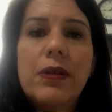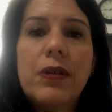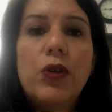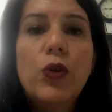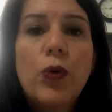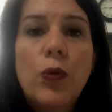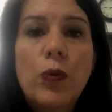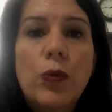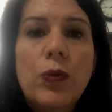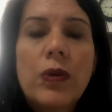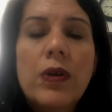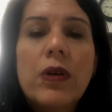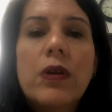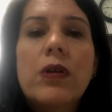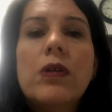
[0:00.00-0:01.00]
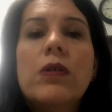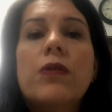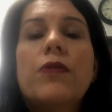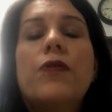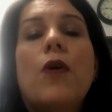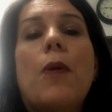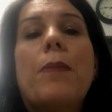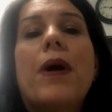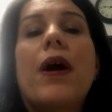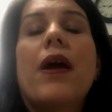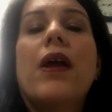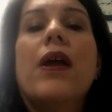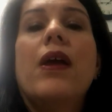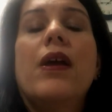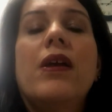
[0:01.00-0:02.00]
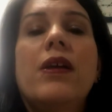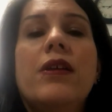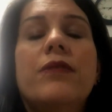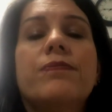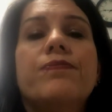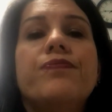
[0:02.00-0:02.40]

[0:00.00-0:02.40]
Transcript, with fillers: Noom for my